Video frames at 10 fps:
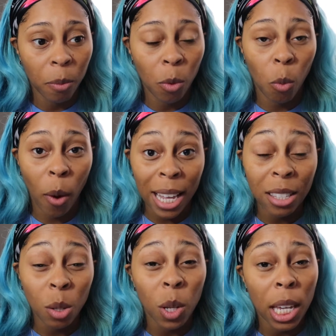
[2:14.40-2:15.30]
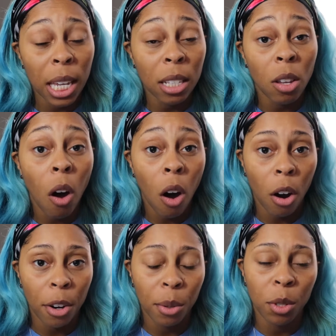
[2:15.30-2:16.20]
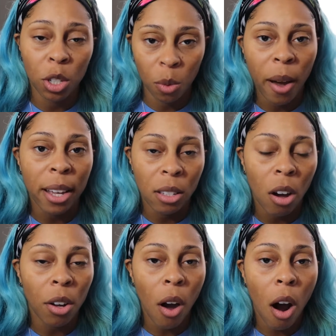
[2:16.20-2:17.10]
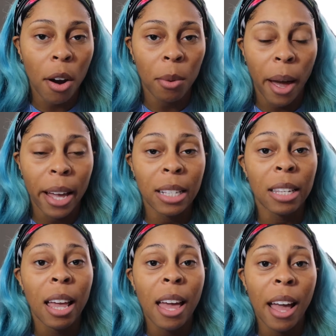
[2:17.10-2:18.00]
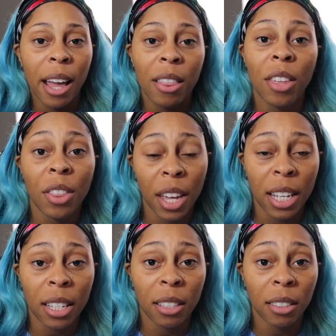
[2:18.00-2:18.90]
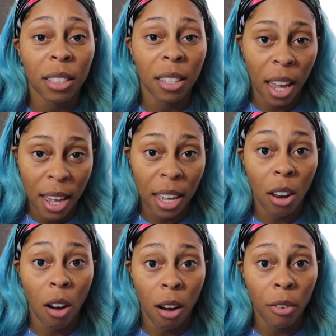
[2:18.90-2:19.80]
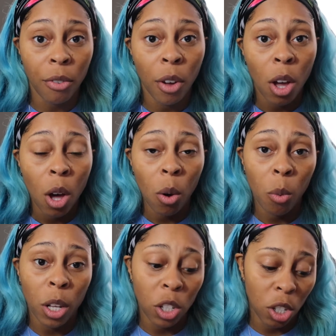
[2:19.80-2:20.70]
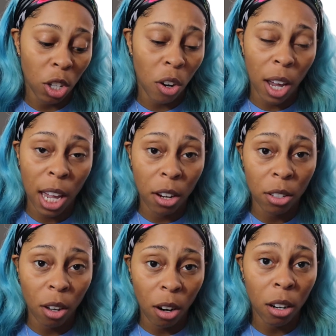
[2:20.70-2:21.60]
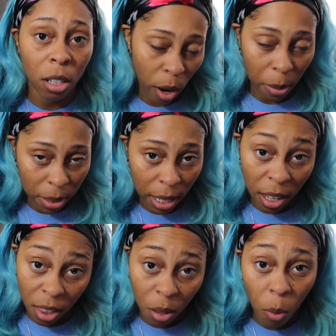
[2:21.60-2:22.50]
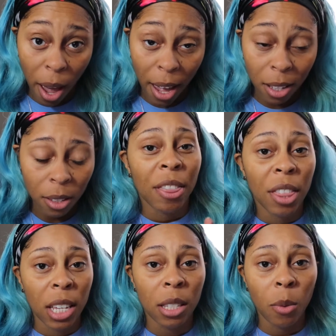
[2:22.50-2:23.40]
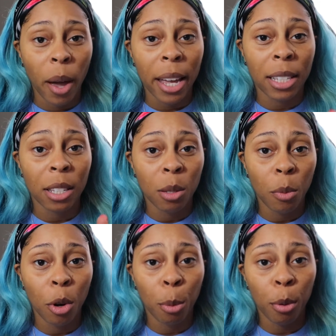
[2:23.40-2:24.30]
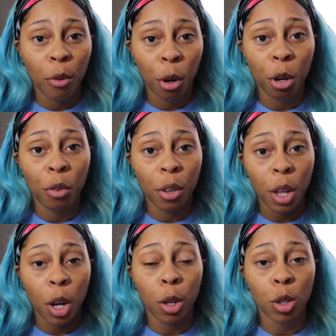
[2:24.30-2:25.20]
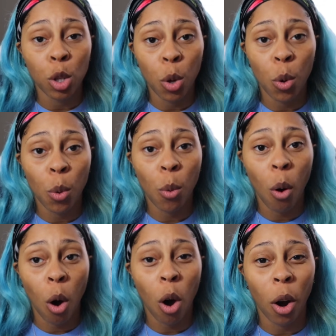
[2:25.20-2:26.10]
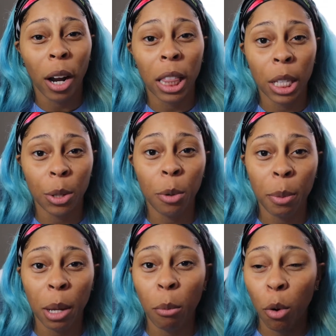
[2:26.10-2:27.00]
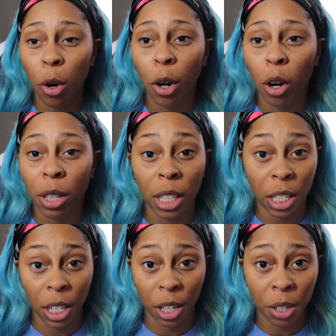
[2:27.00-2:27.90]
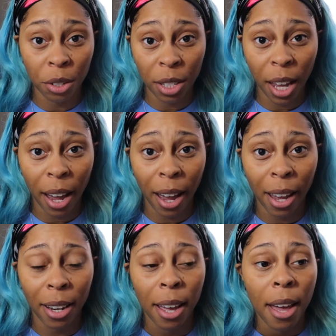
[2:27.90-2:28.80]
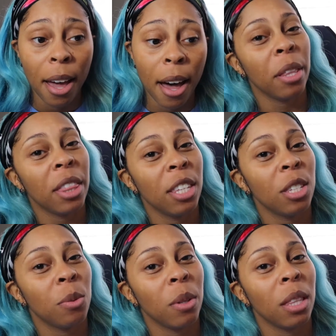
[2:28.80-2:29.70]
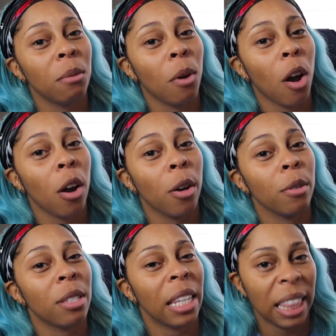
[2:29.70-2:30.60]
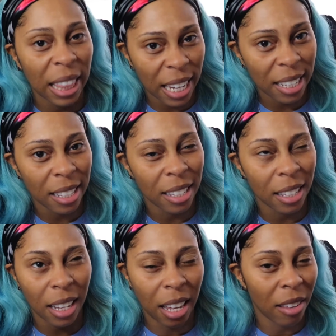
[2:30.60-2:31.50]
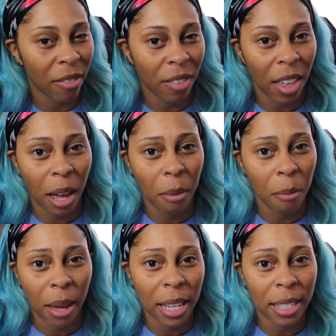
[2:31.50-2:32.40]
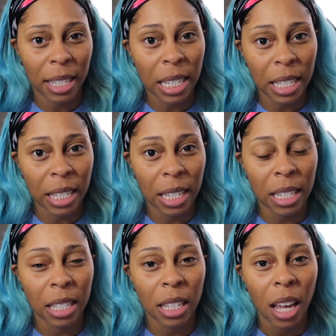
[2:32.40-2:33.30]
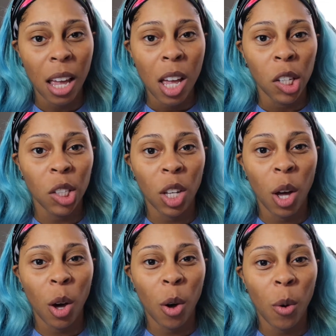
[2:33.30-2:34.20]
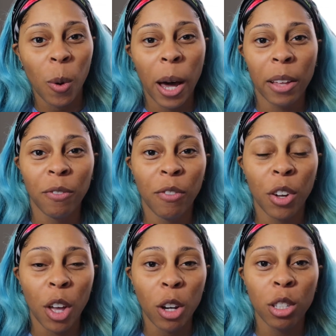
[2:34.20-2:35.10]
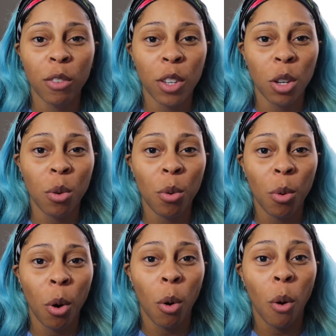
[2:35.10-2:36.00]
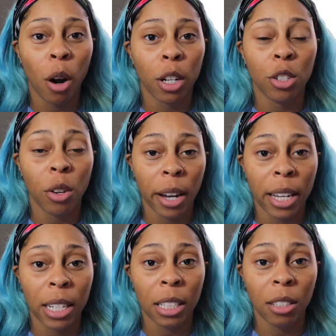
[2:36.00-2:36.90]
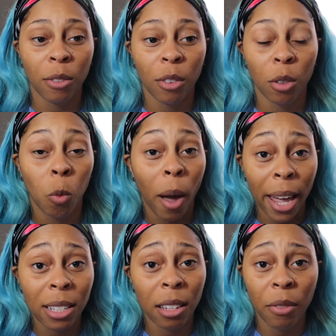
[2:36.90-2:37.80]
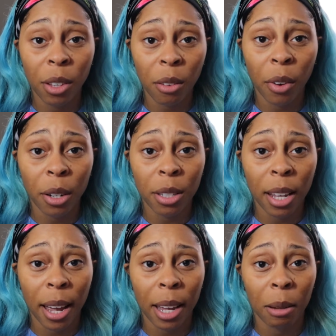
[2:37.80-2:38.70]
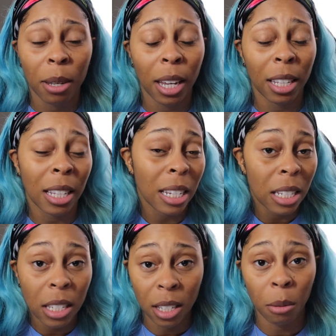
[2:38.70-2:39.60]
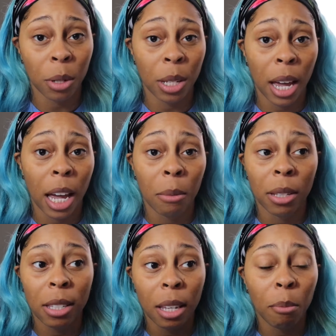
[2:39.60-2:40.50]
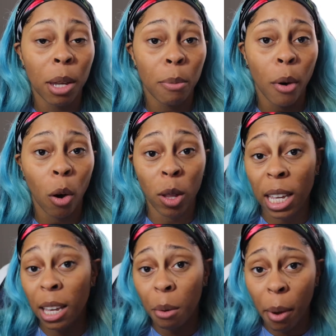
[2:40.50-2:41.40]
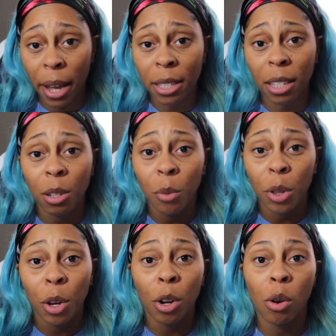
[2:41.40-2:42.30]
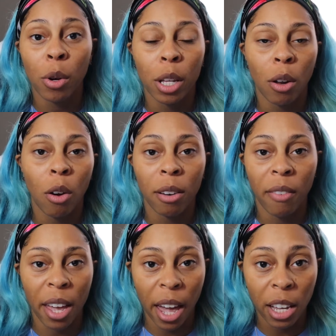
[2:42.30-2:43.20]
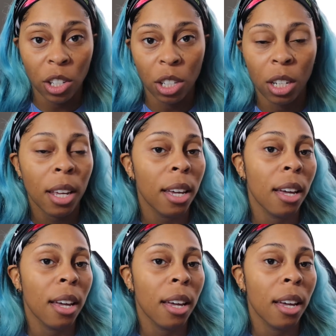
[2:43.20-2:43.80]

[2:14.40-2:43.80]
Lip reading: wait till it gets hard, which is why it's called a hard wax, and then they take it off, which your hairs are trapped in the wax. This wax is more preferred for those who are a little bit more on the tender side, but this one hurts less, if that makes any sense. So for those of you who are trying waxing for the first time, and it is summertime, and some people only get waxing when they're going on vacation,